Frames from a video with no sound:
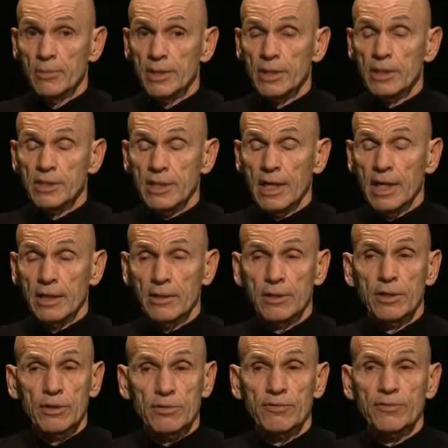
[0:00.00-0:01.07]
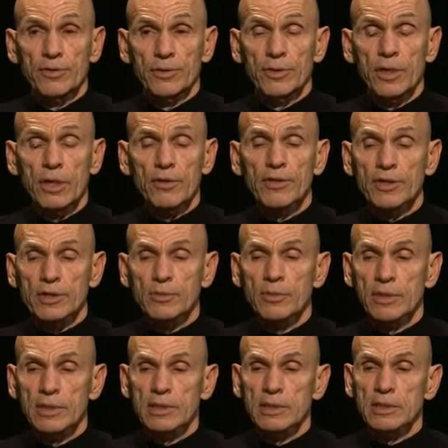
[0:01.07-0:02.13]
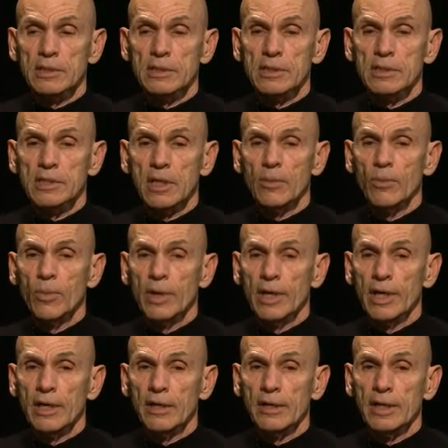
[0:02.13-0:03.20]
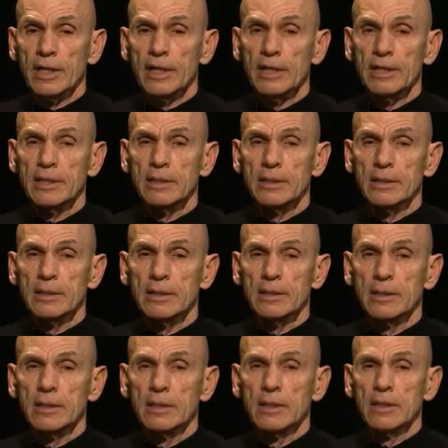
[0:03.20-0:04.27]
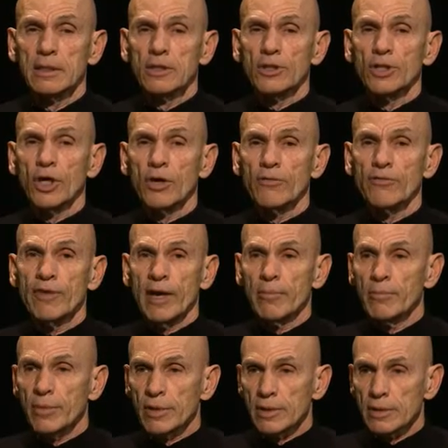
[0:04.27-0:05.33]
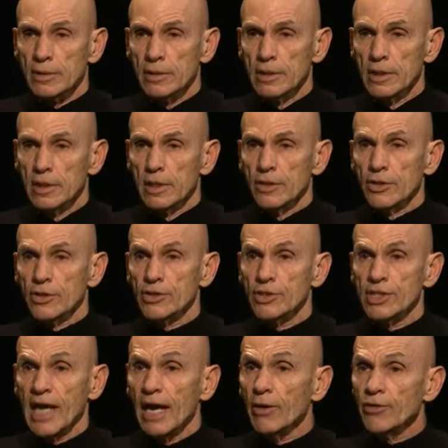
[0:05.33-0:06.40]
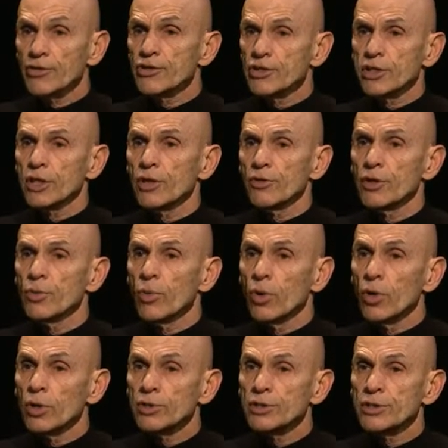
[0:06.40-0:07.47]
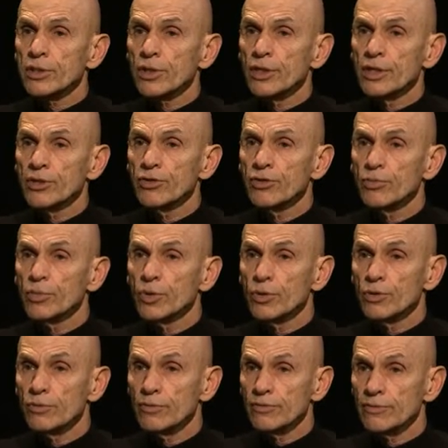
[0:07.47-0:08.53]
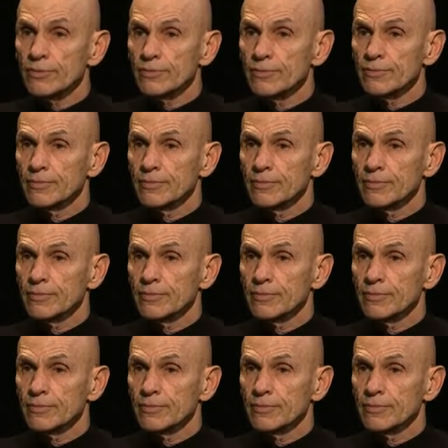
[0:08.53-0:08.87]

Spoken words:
Because I don't know if you know this, but somewhere in November, the south slurry wall started to move.